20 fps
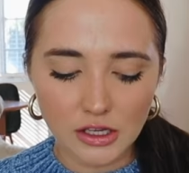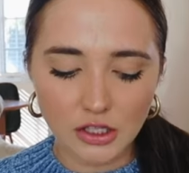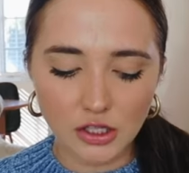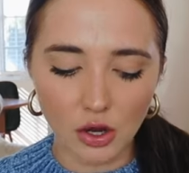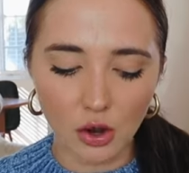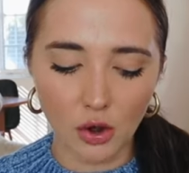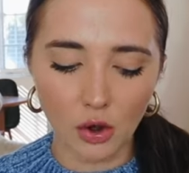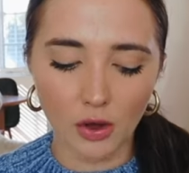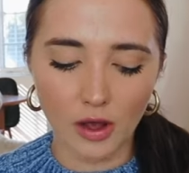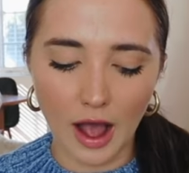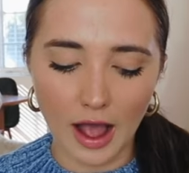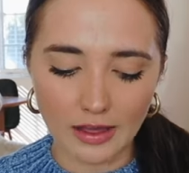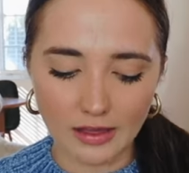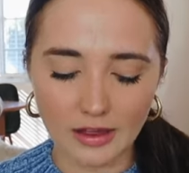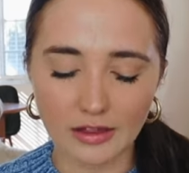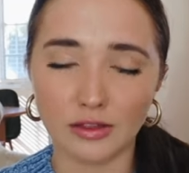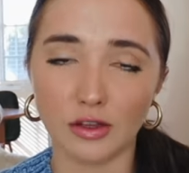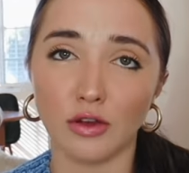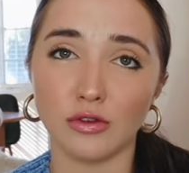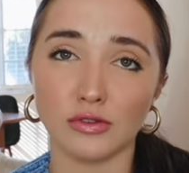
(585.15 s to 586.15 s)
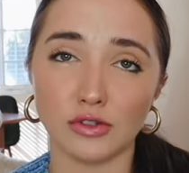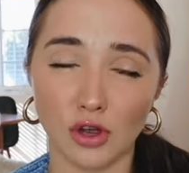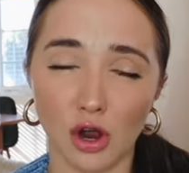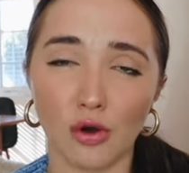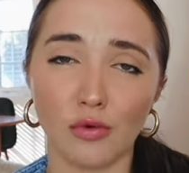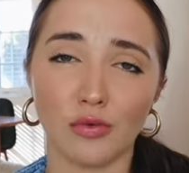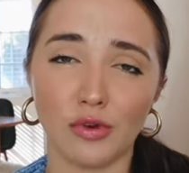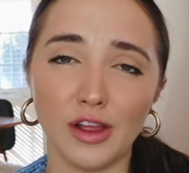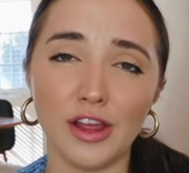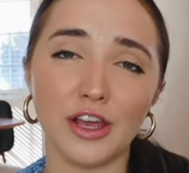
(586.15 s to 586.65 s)
So I think those
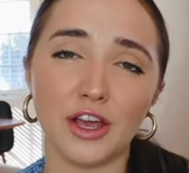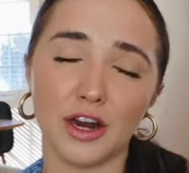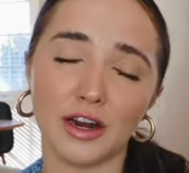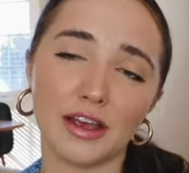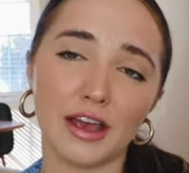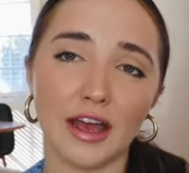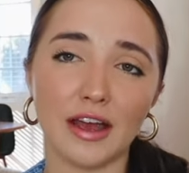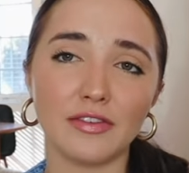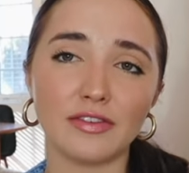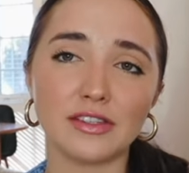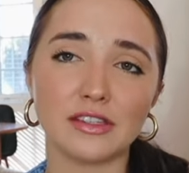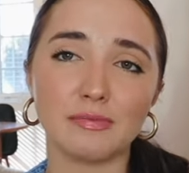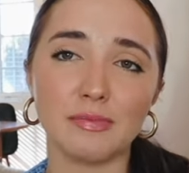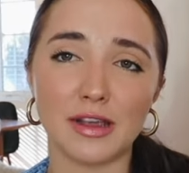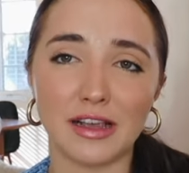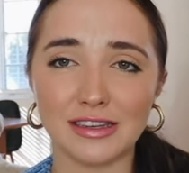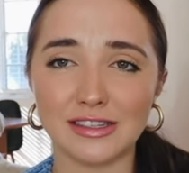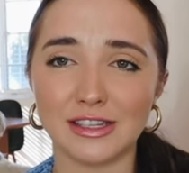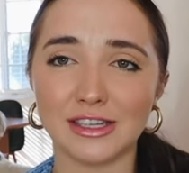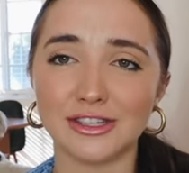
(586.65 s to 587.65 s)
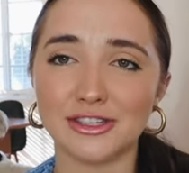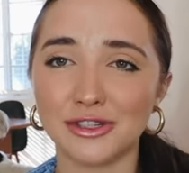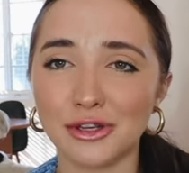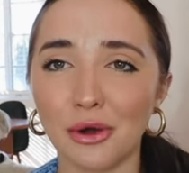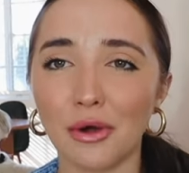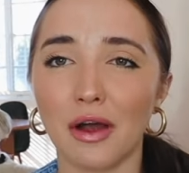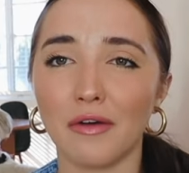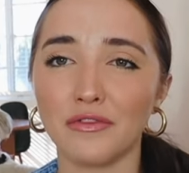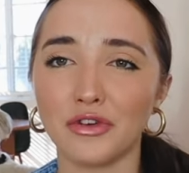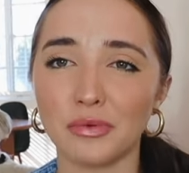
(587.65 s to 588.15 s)
are really good gifts because they're
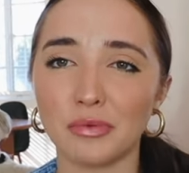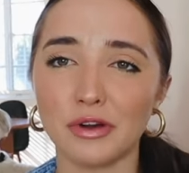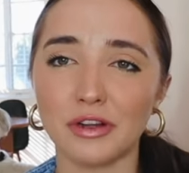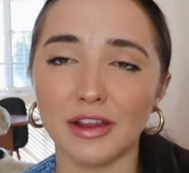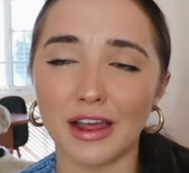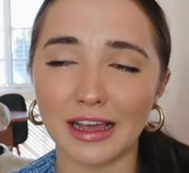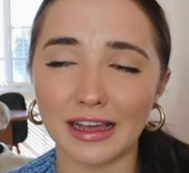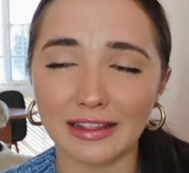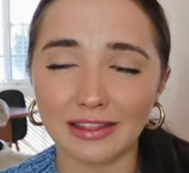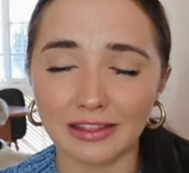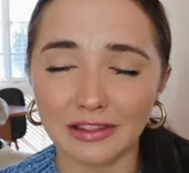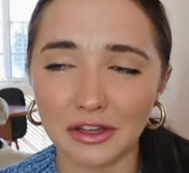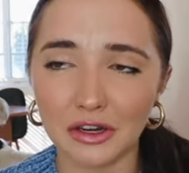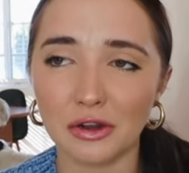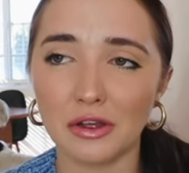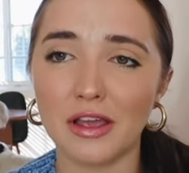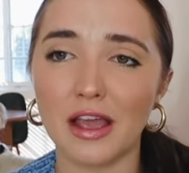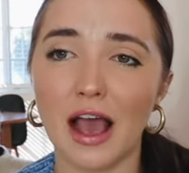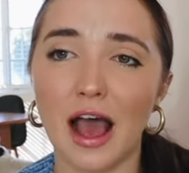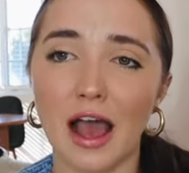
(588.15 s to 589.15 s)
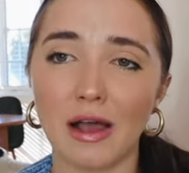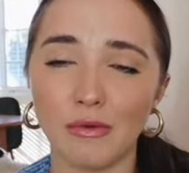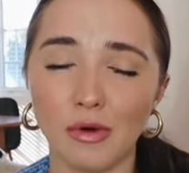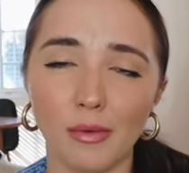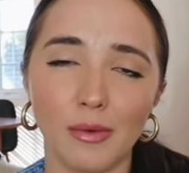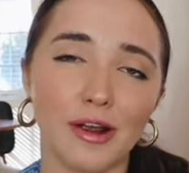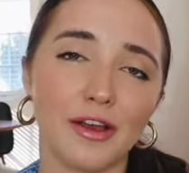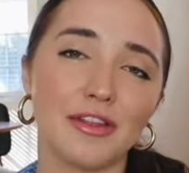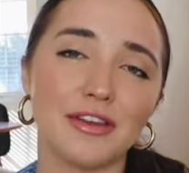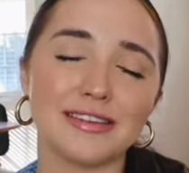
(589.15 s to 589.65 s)
so comfortable. Like literally I
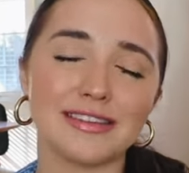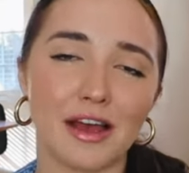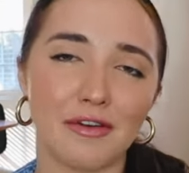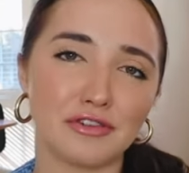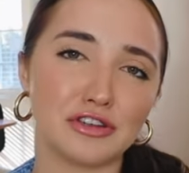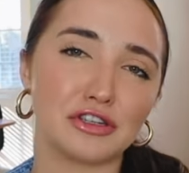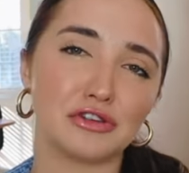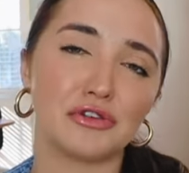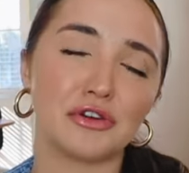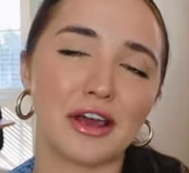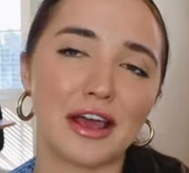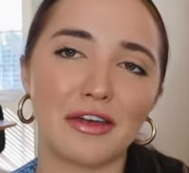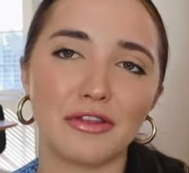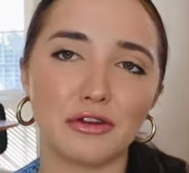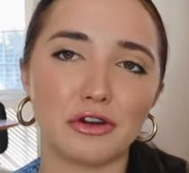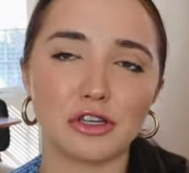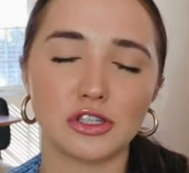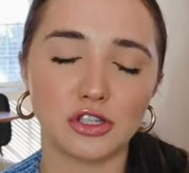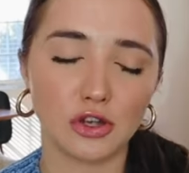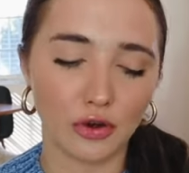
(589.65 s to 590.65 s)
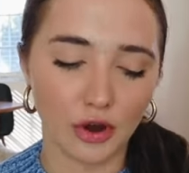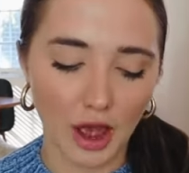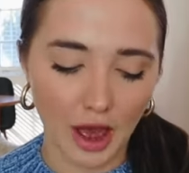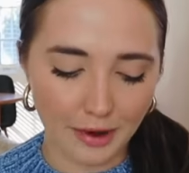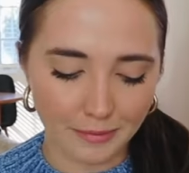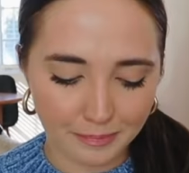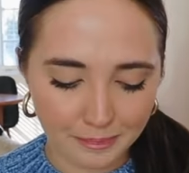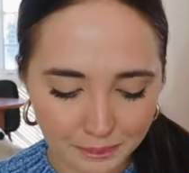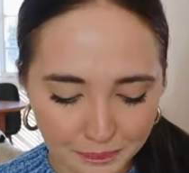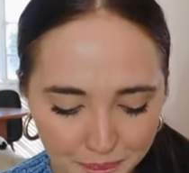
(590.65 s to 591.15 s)
will wear these every single day and they're just so
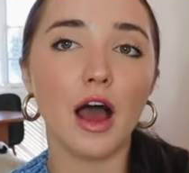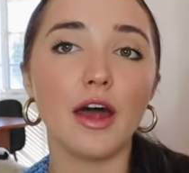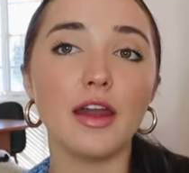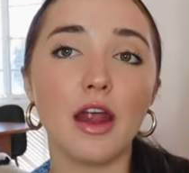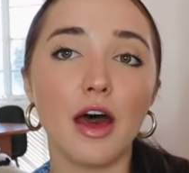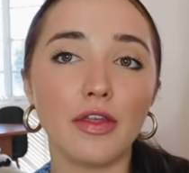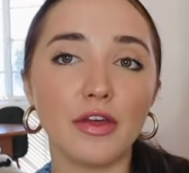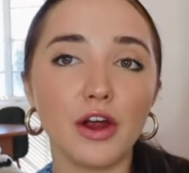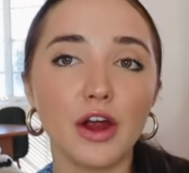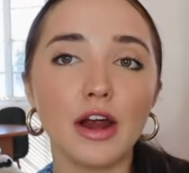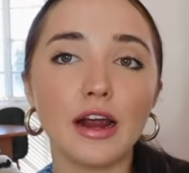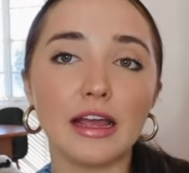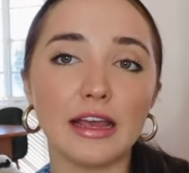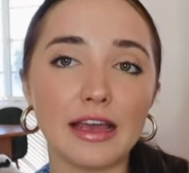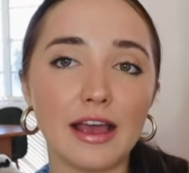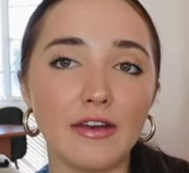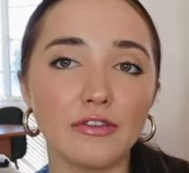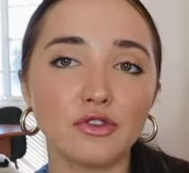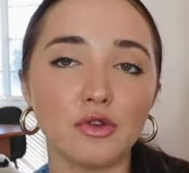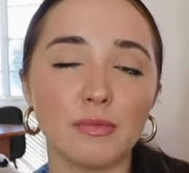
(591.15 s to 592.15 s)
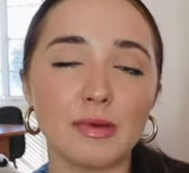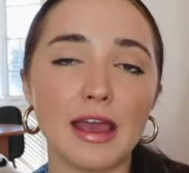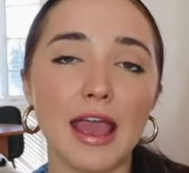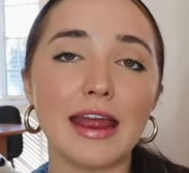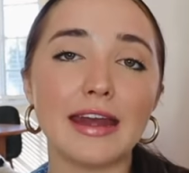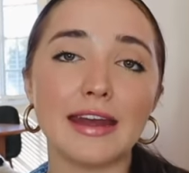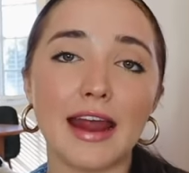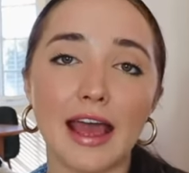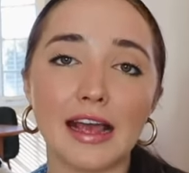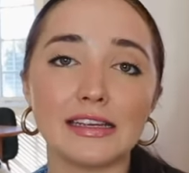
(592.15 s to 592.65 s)
good. Another gift would be
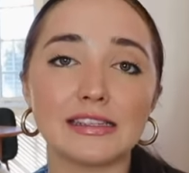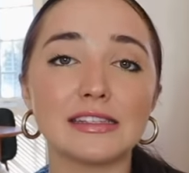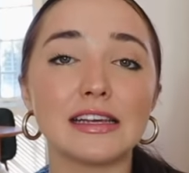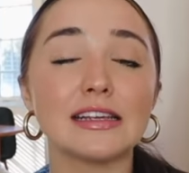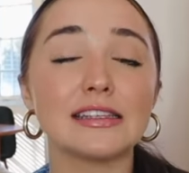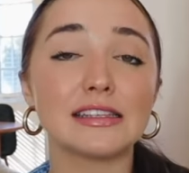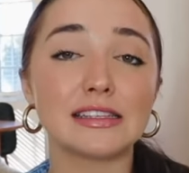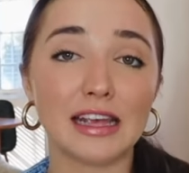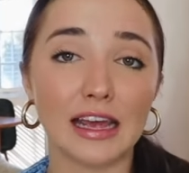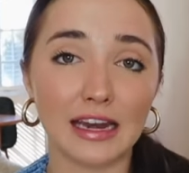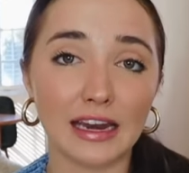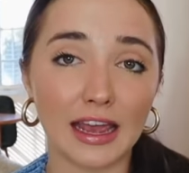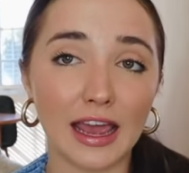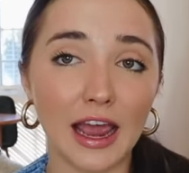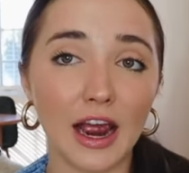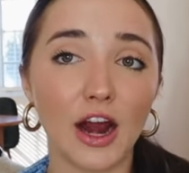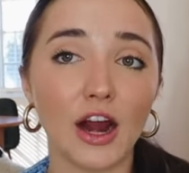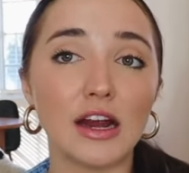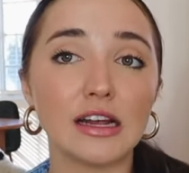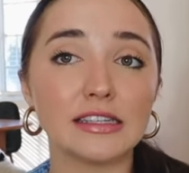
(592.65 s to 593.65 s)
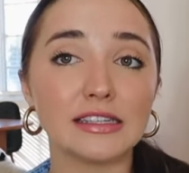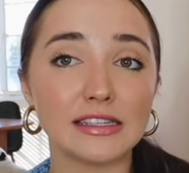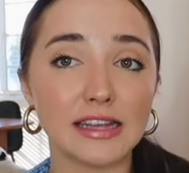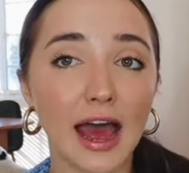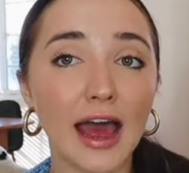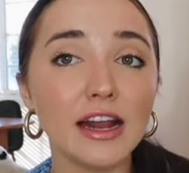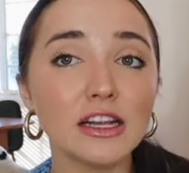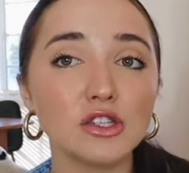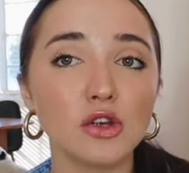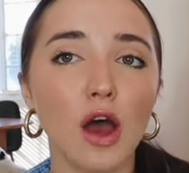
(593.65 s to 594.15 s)
a nice skincare
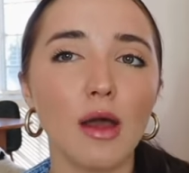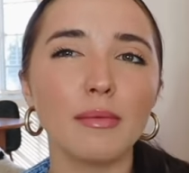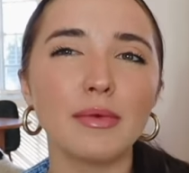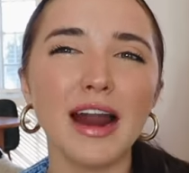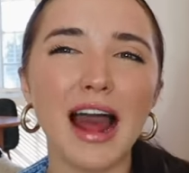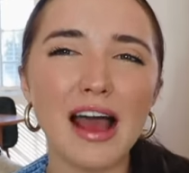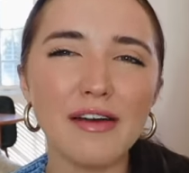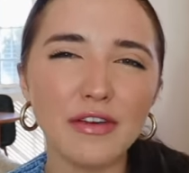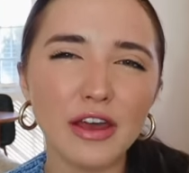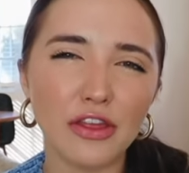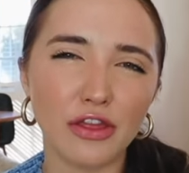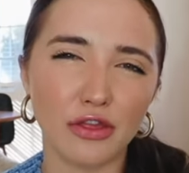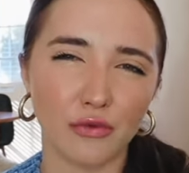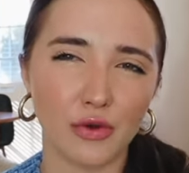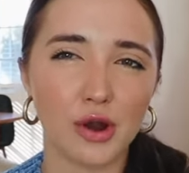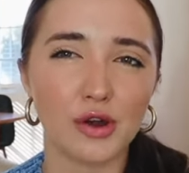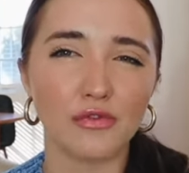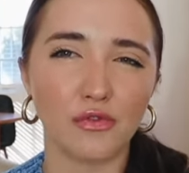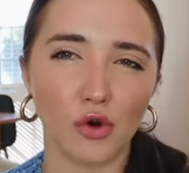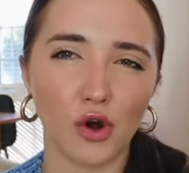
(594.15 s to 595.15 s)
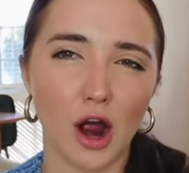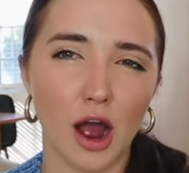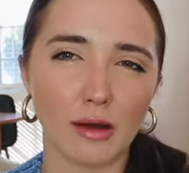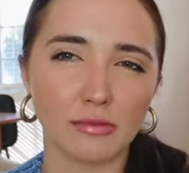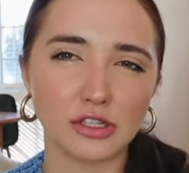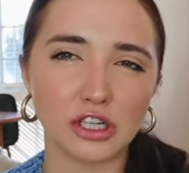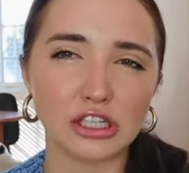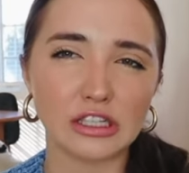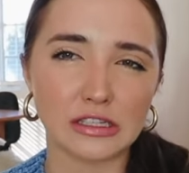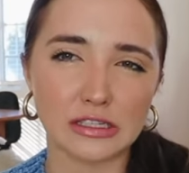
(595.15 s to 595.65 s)
set. So I'm gonna have like three or four
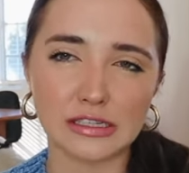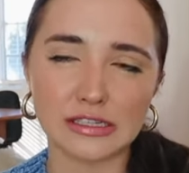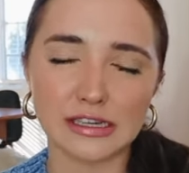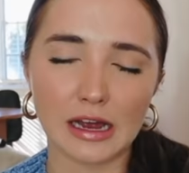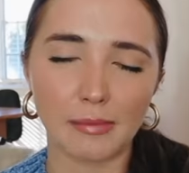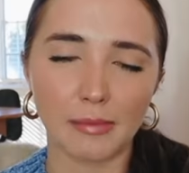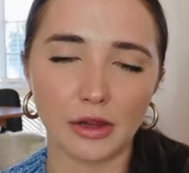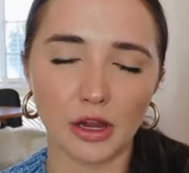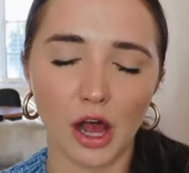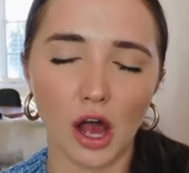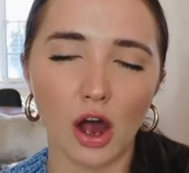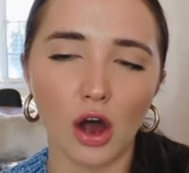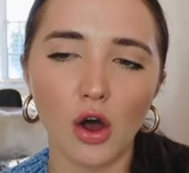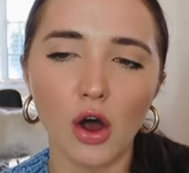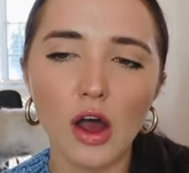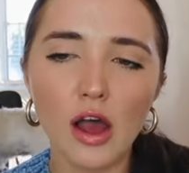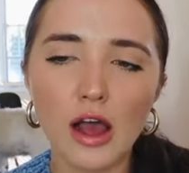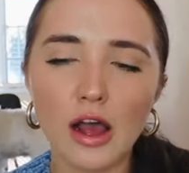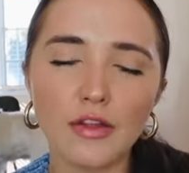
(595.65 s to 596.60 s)
options linked down below.